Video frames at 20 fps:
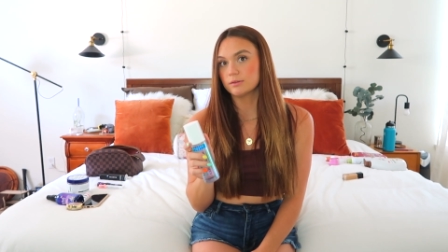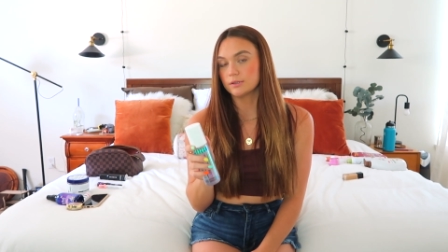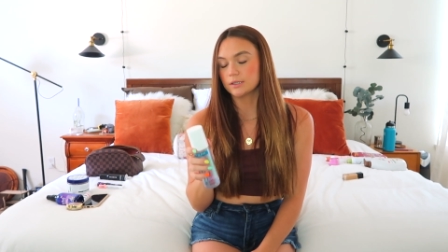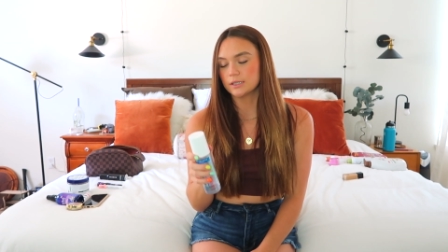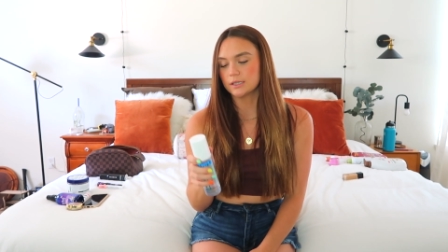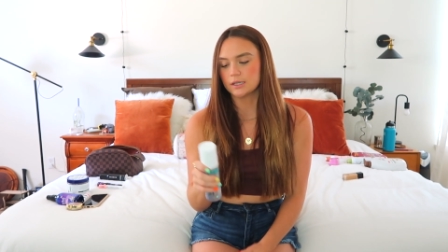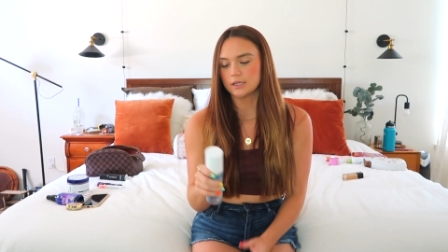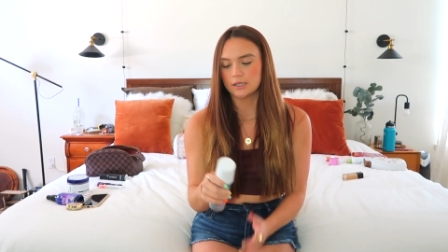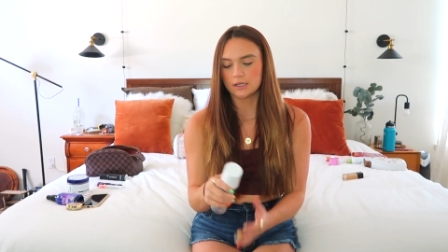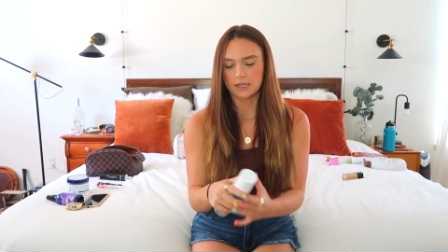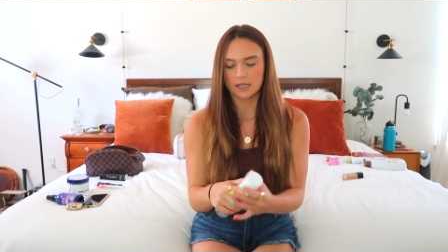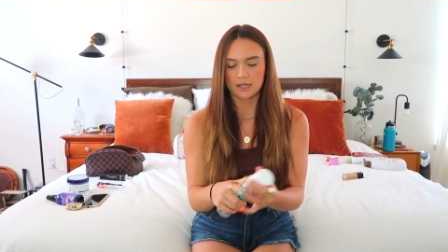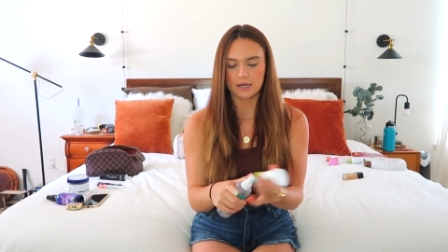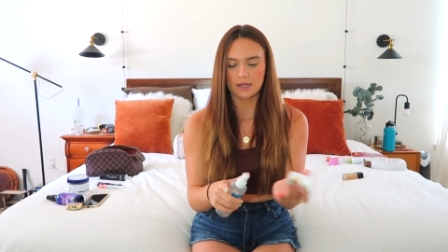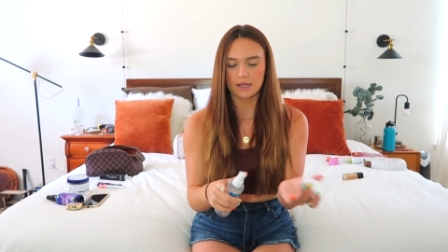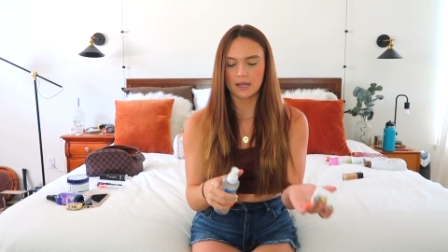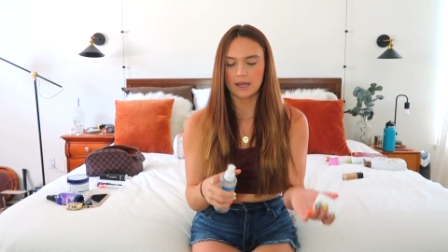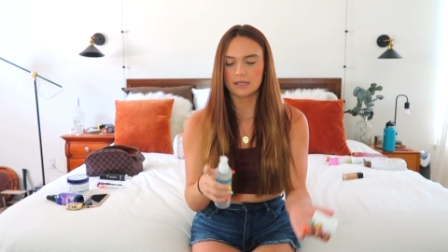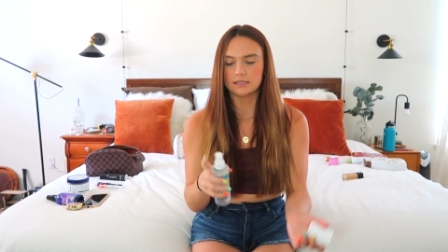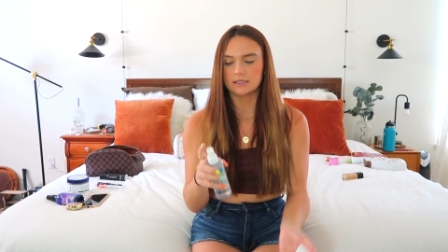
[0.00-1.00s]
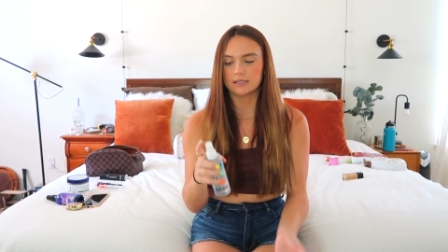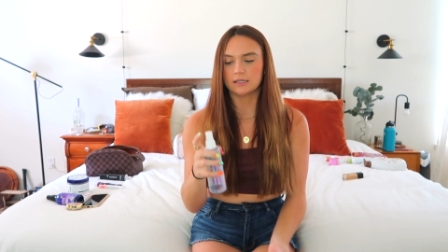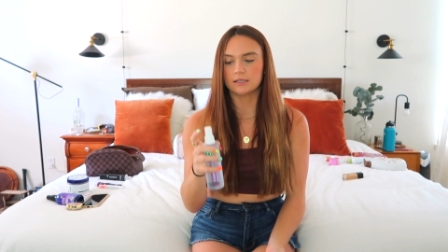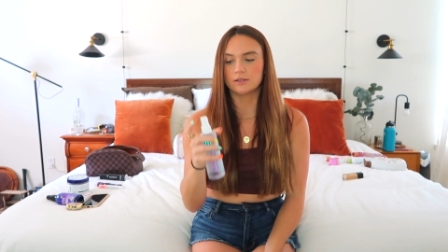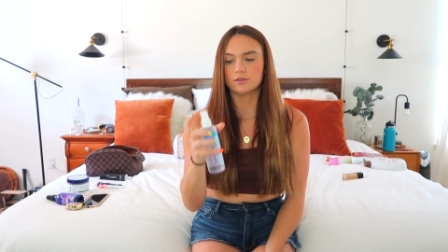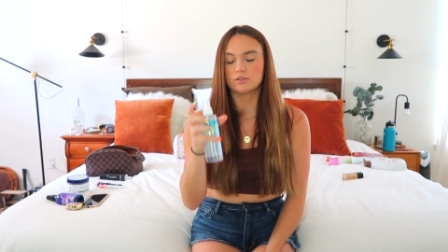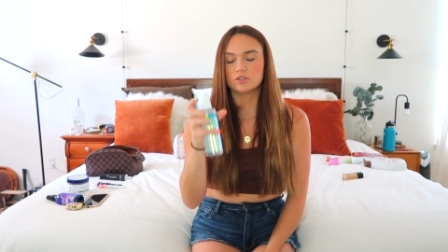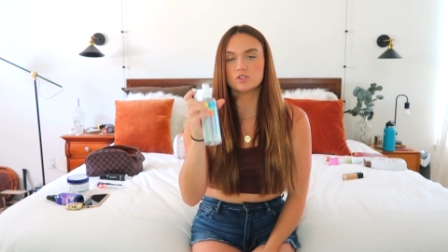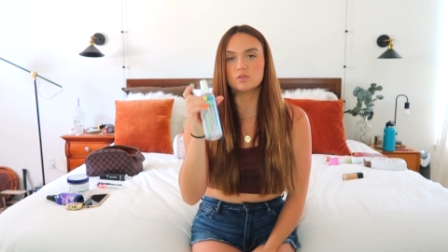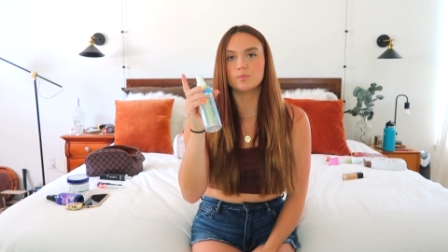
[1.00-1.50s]
really good and it has like a
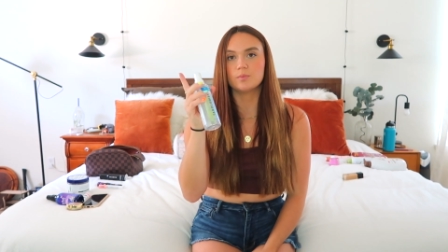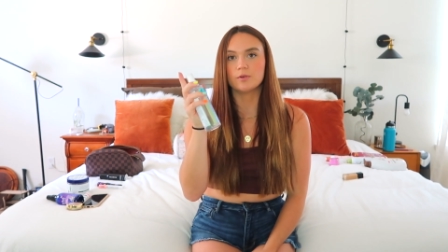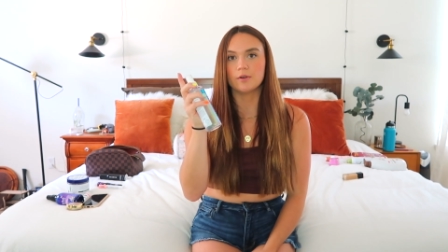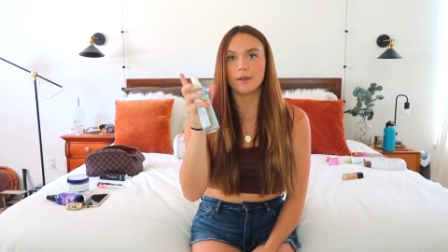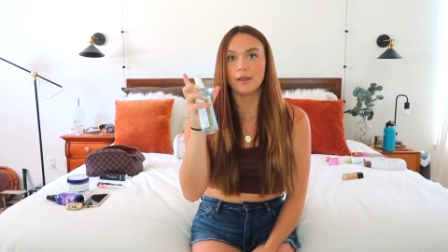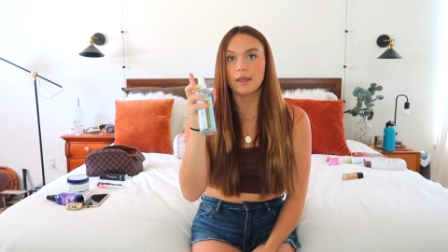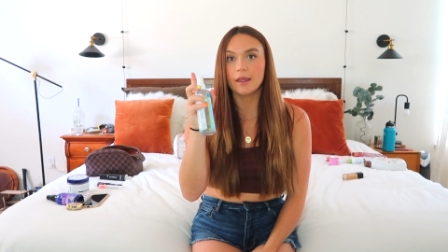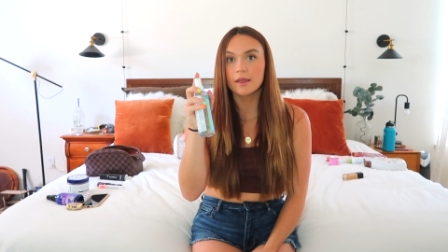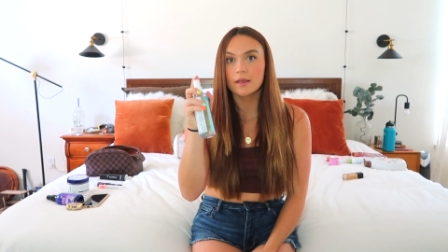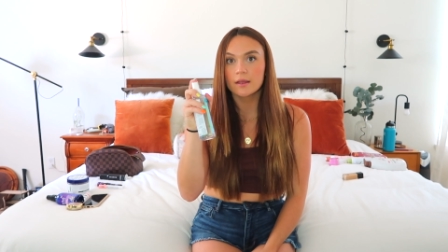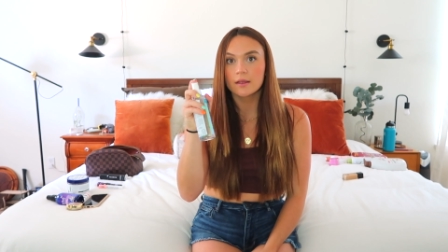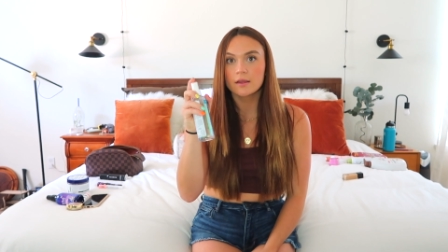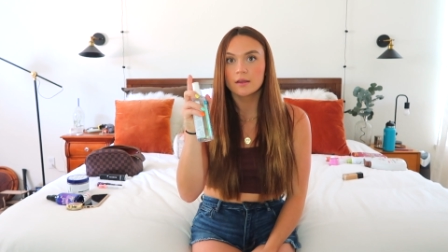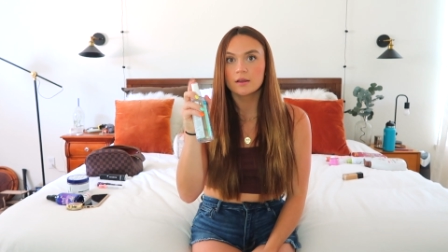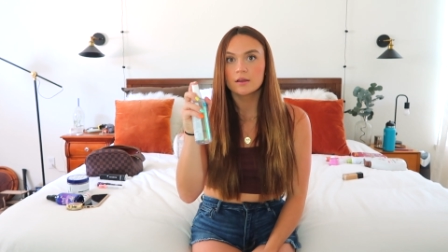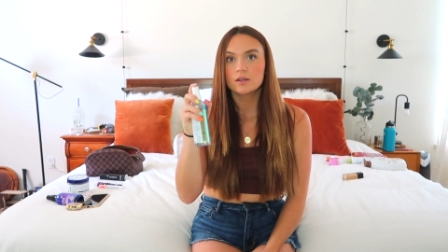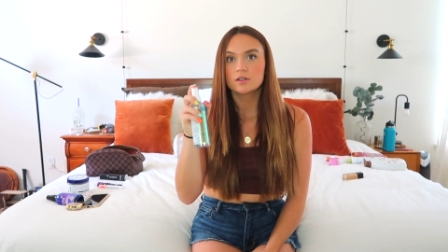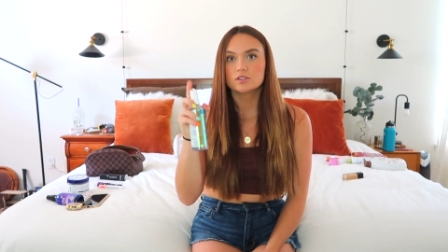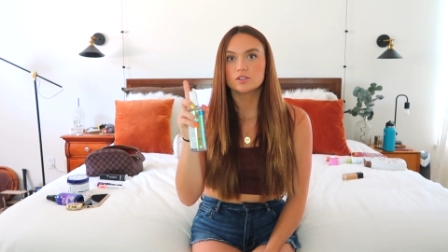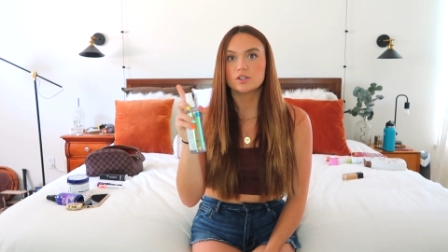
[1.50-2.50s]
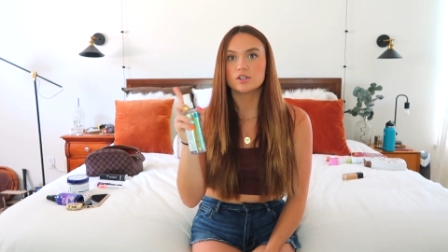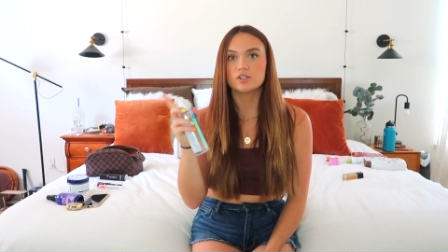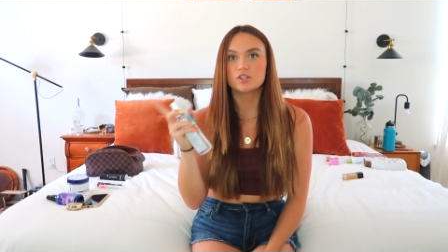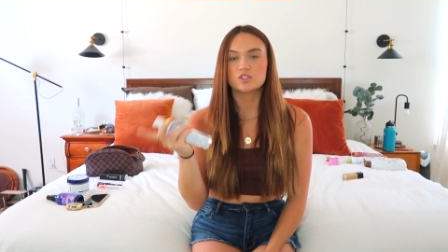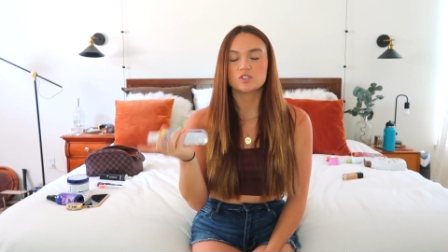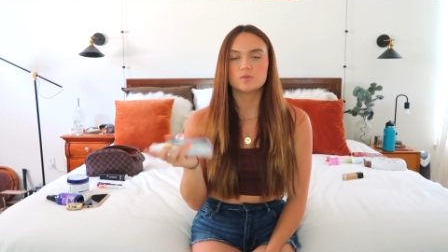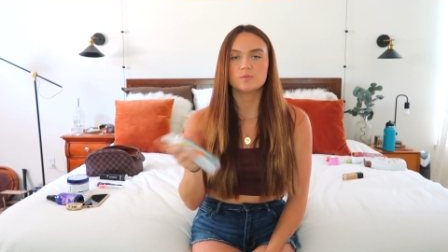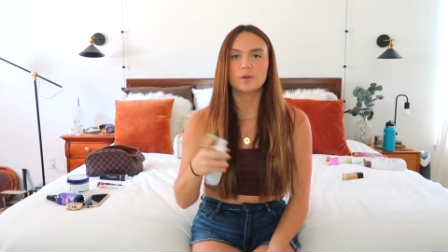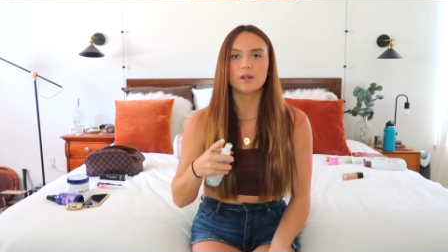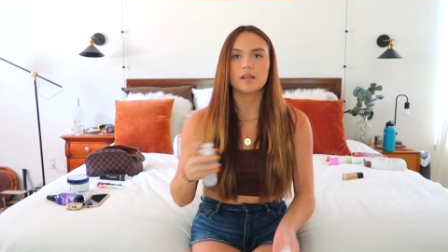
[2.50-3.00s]
little spray so you can
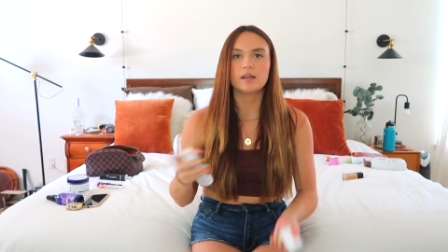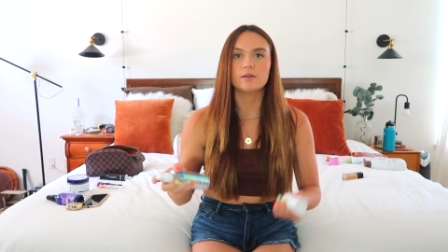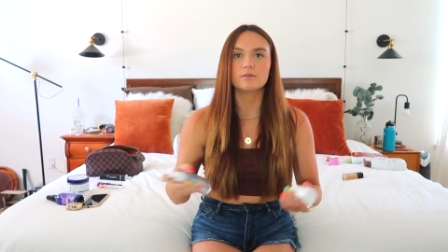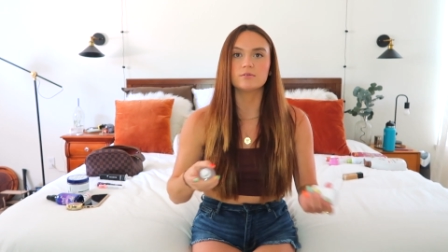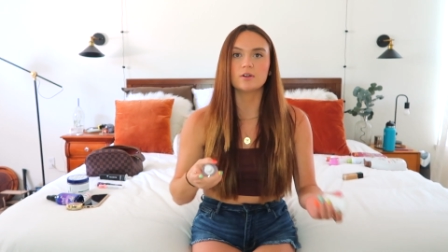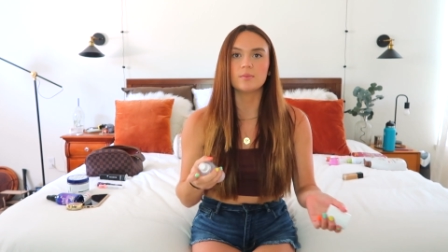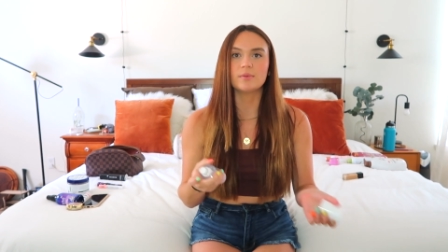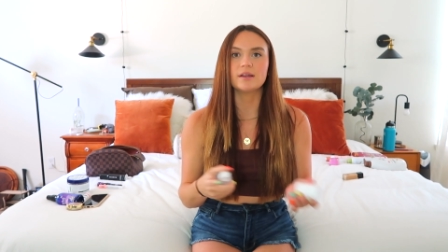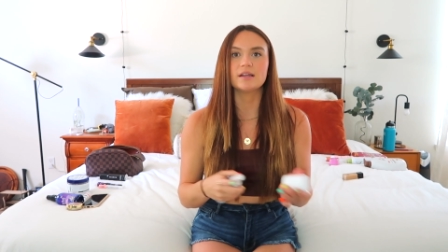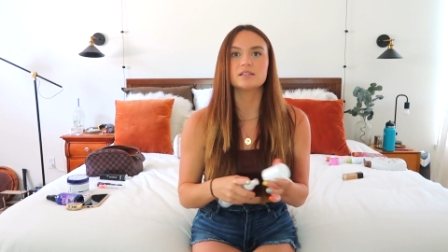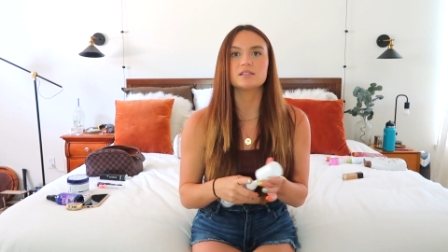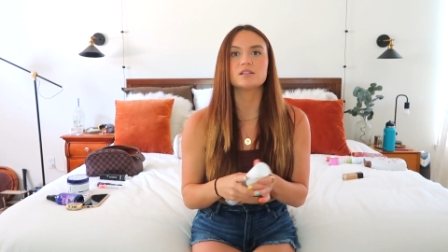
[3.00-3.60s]
just spray it and rub it.